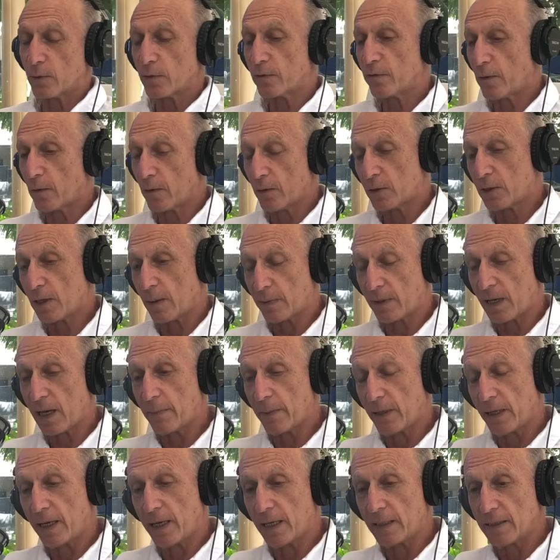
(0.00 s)
Photoshop
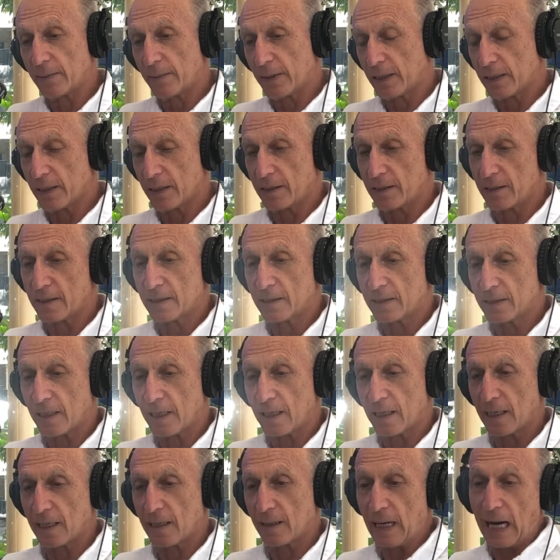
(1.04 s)
came in handy because,
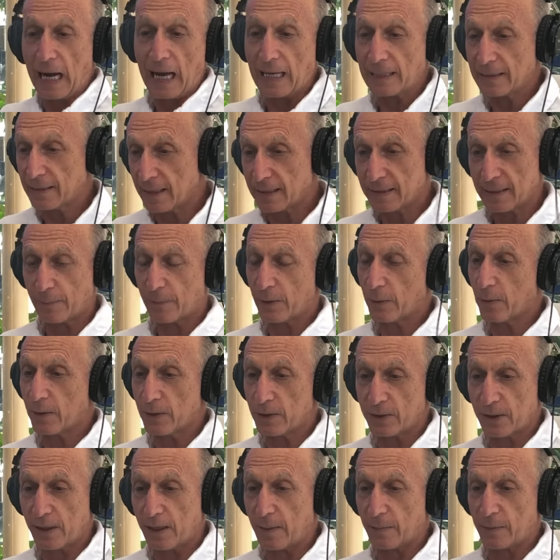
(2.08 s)
as I said, we
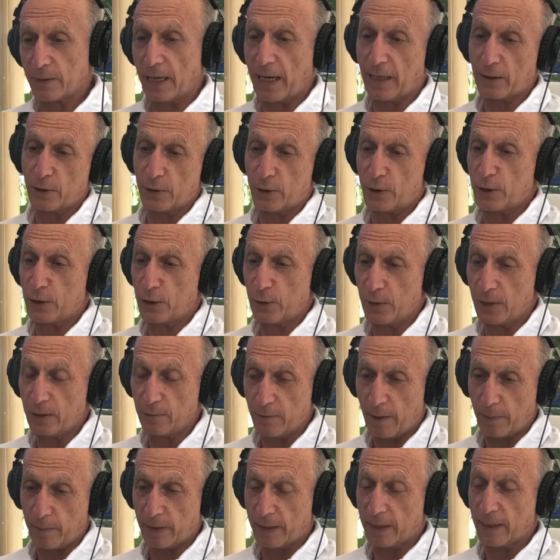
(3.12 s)
weren't set up to actually shoot
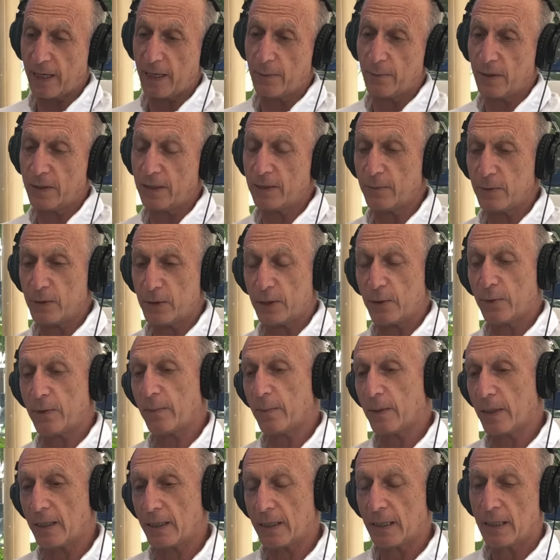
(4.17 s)
and replicate what he was doing.
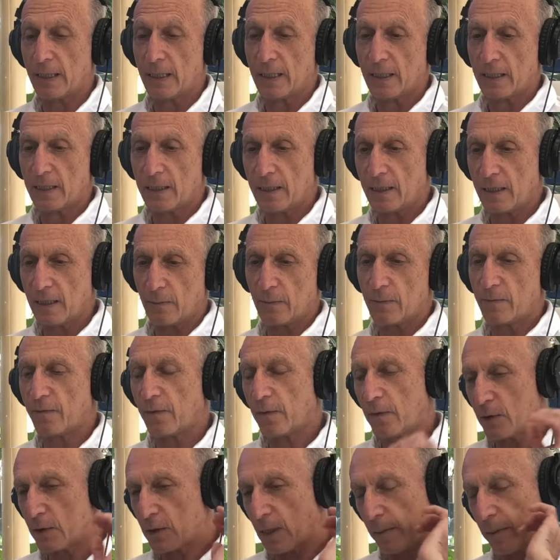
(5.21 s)
But with
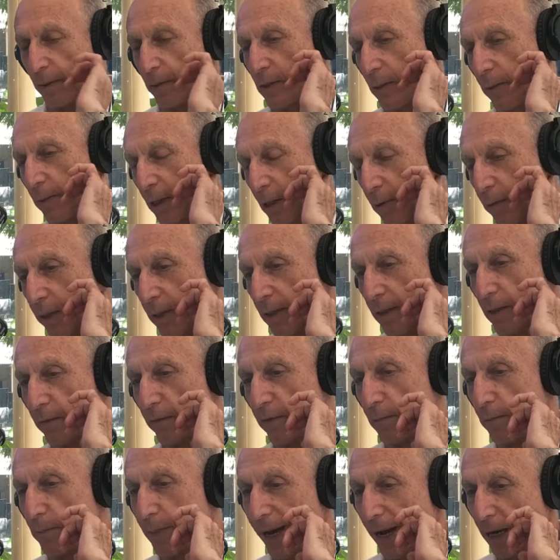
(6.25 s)
Photoshop, I was able to create a
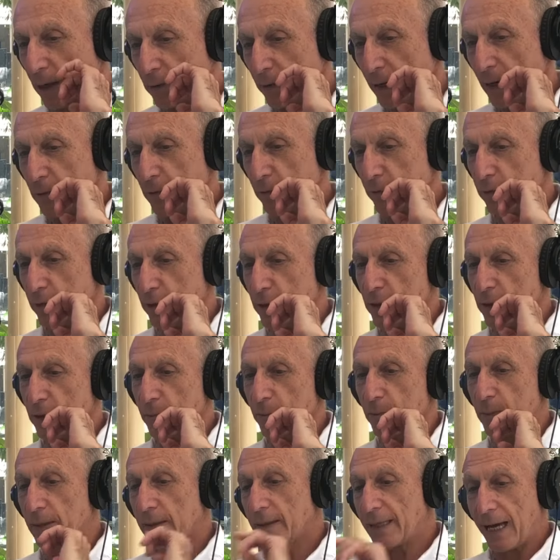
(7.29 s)
different background for
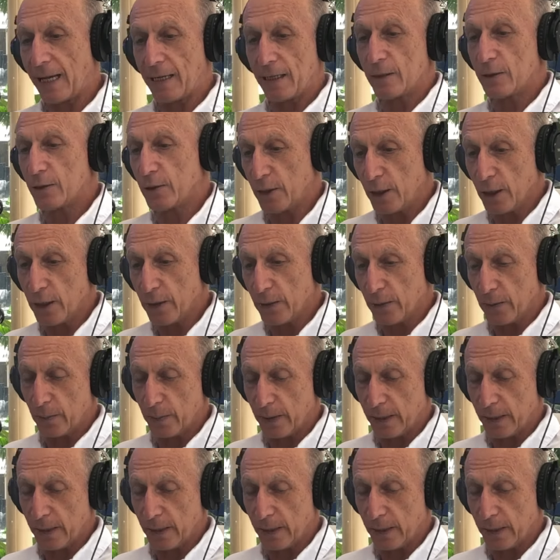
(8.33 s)
you. But that is you.